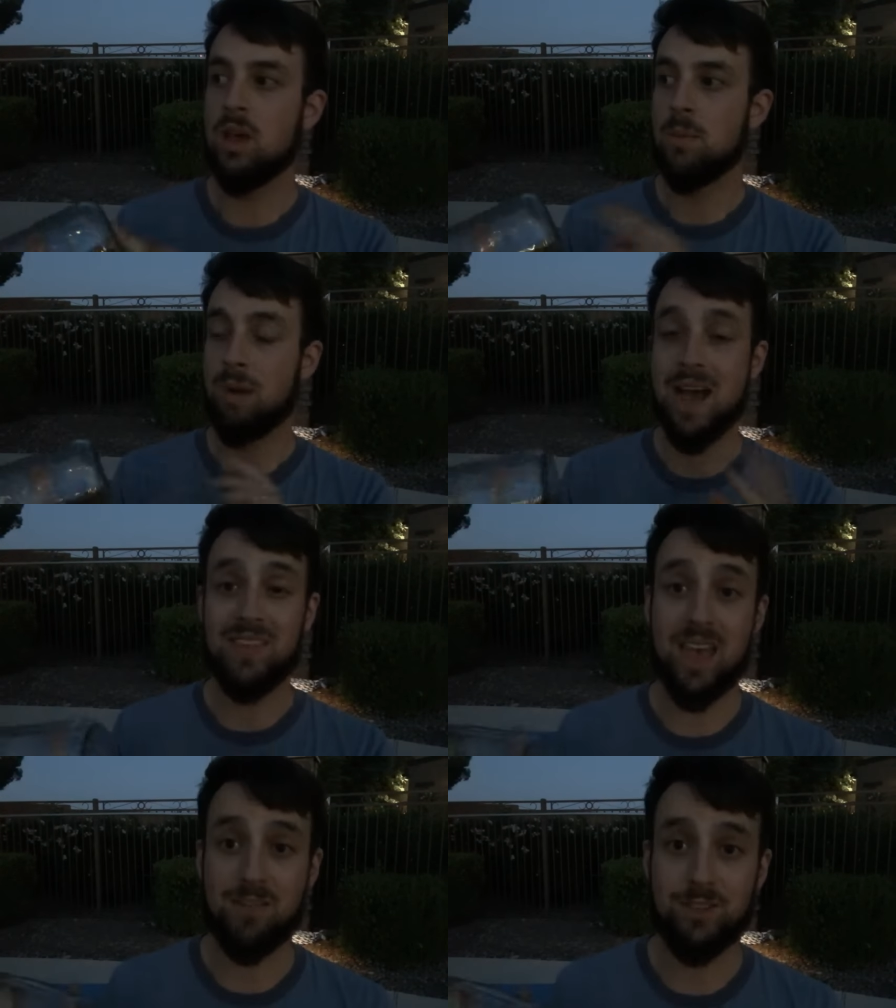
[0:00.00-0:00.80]
by
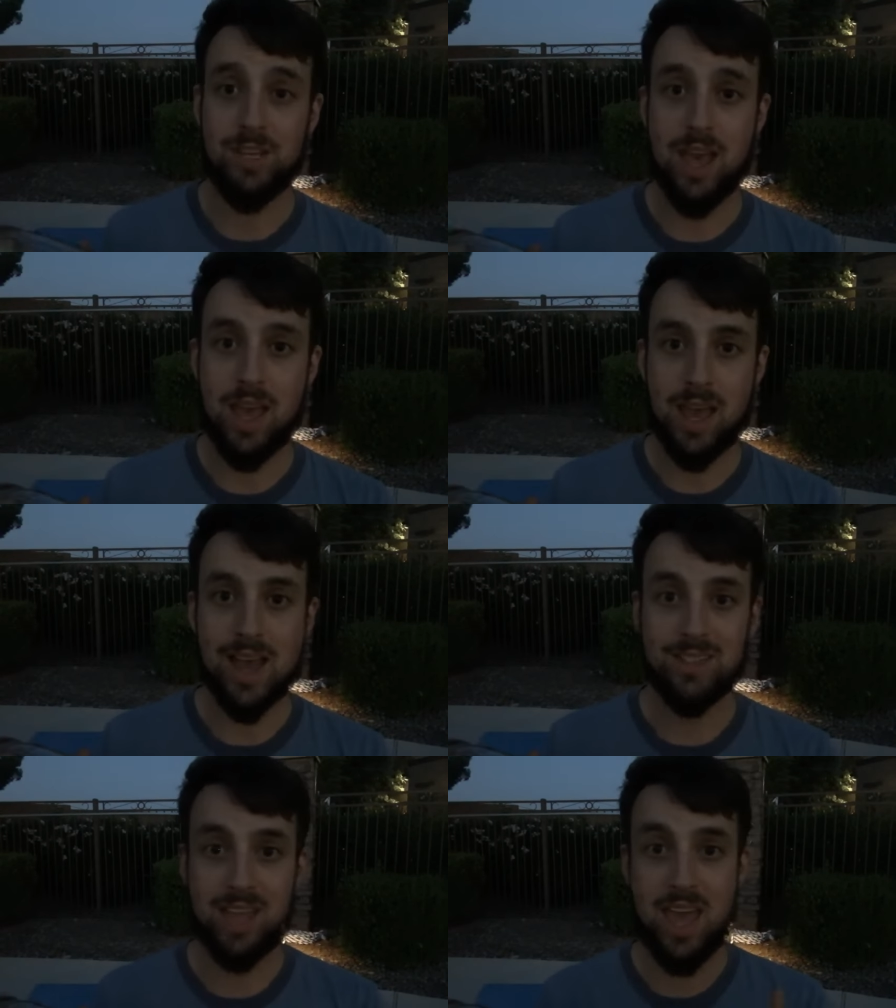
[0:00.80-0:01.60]
the FDA
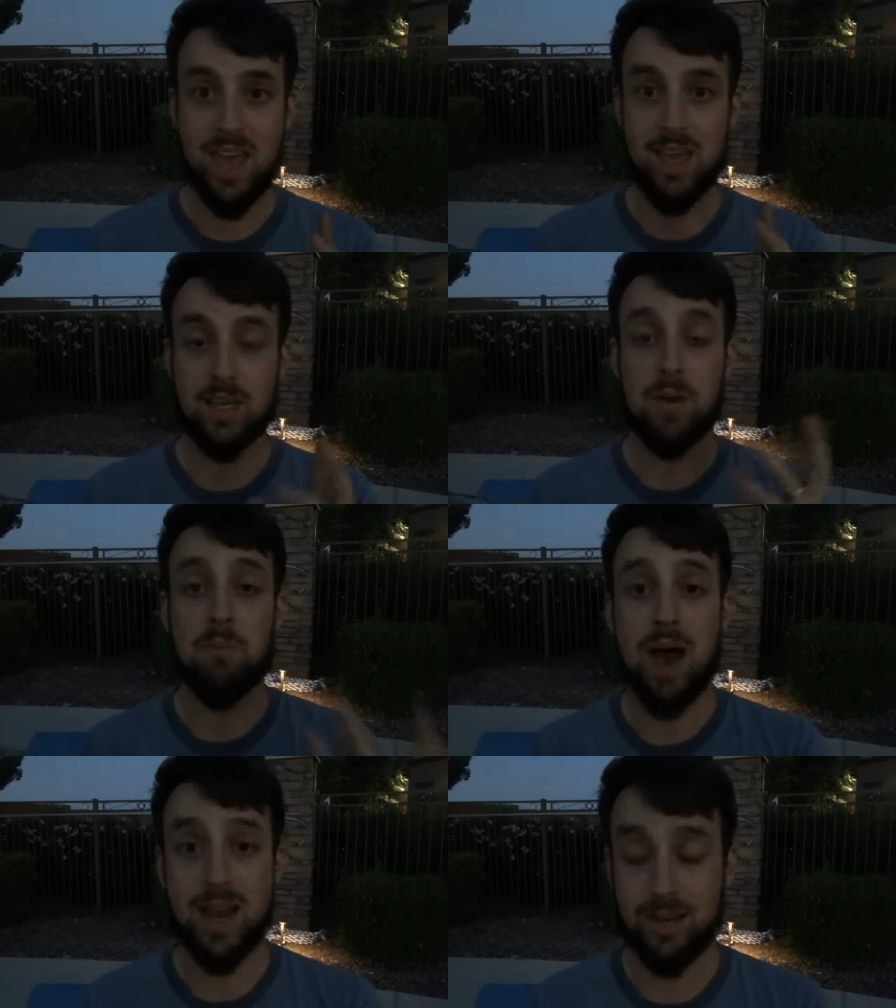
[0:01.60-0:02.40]
as a
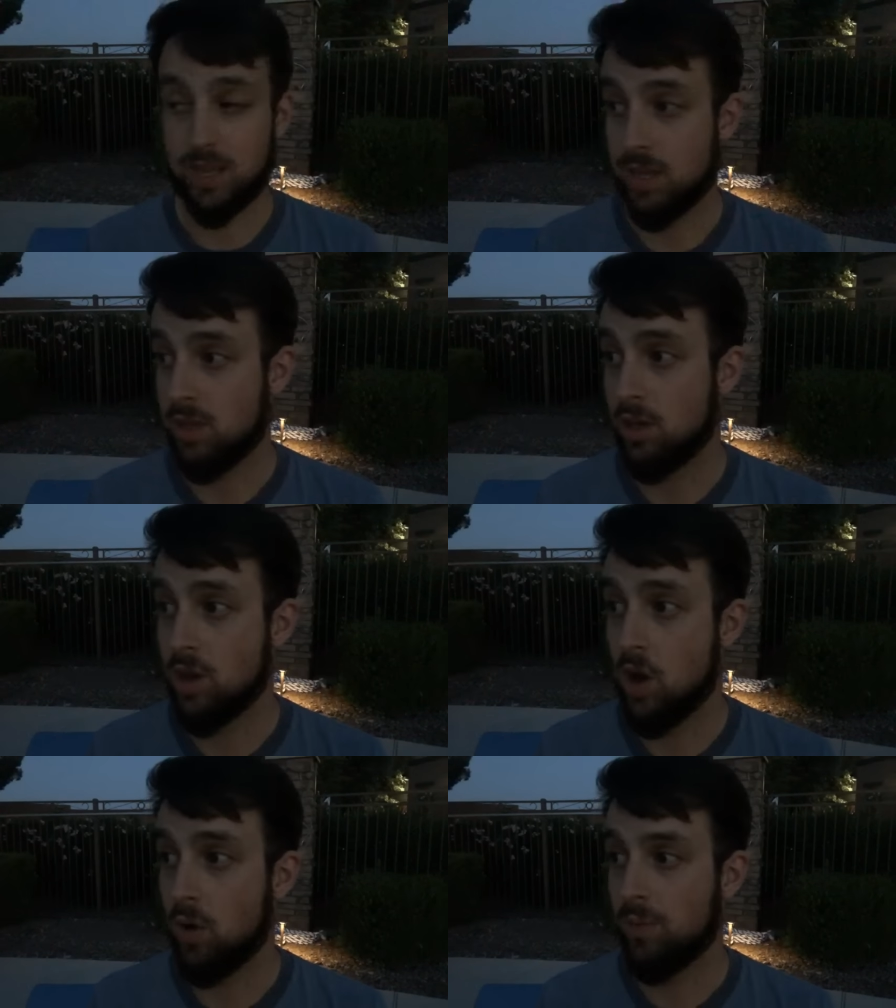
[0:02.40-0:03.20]
commodity, you
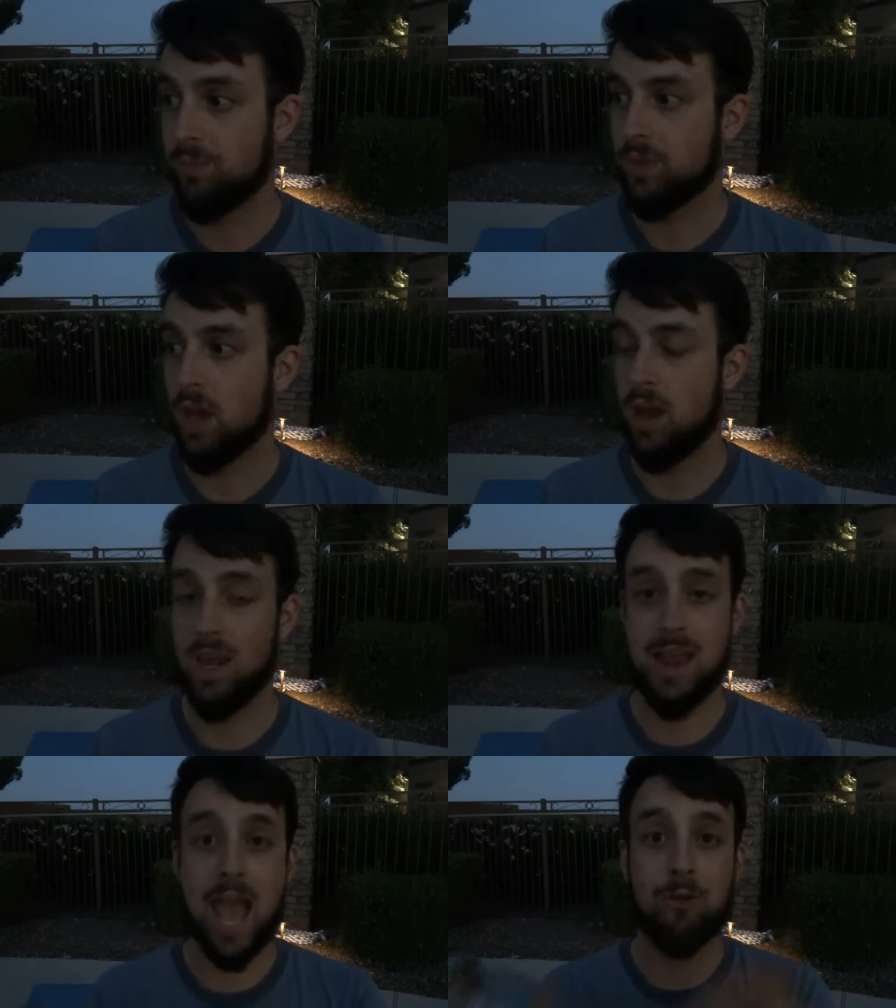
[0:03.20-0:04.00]
know, uh,
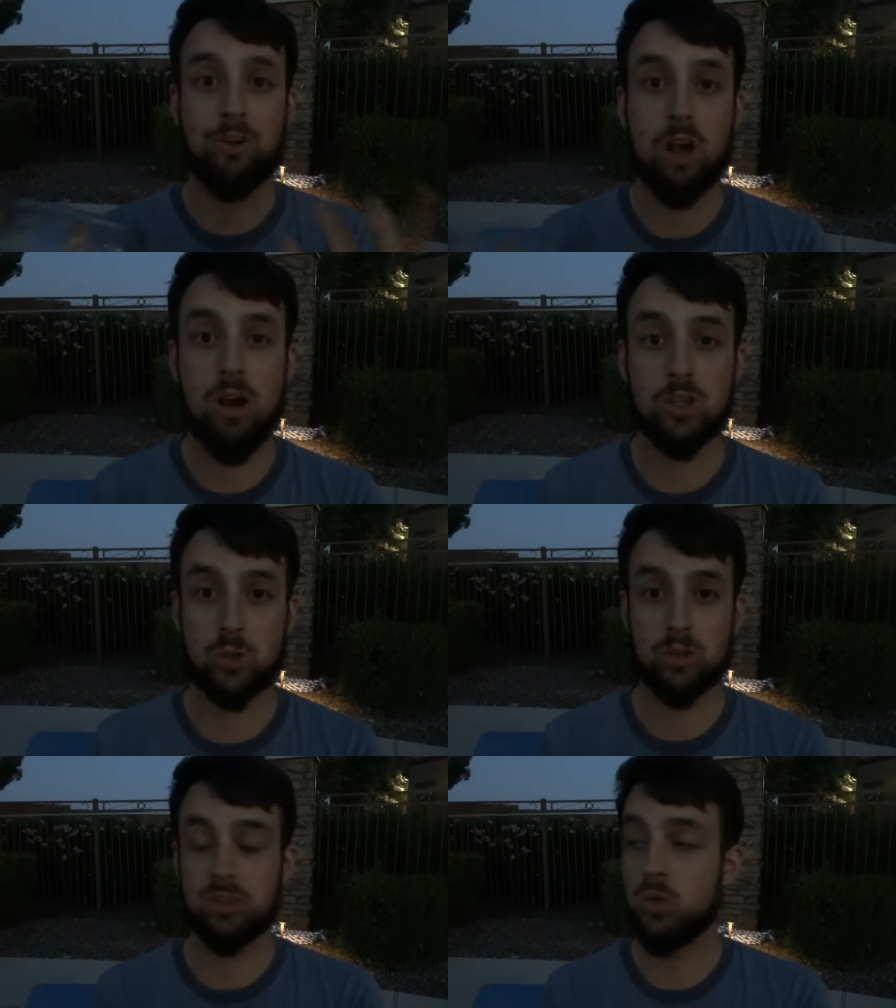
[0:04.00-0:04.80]
an
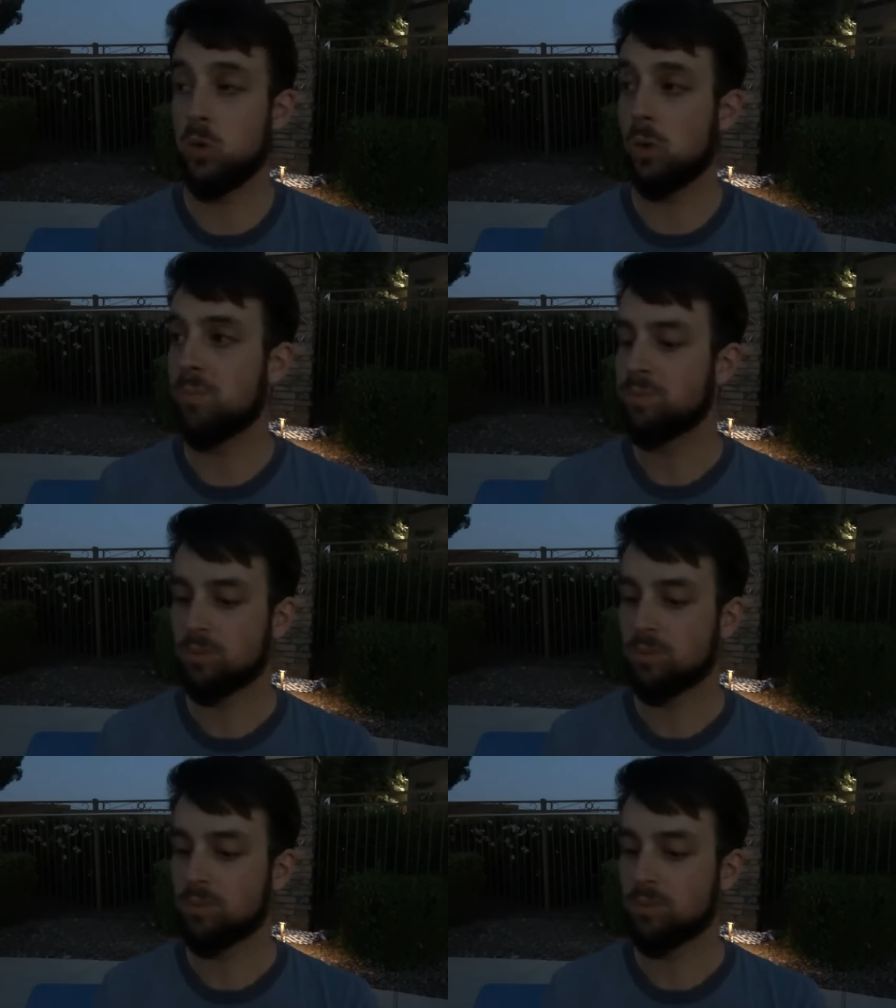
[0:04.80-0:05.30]
agricultural tool,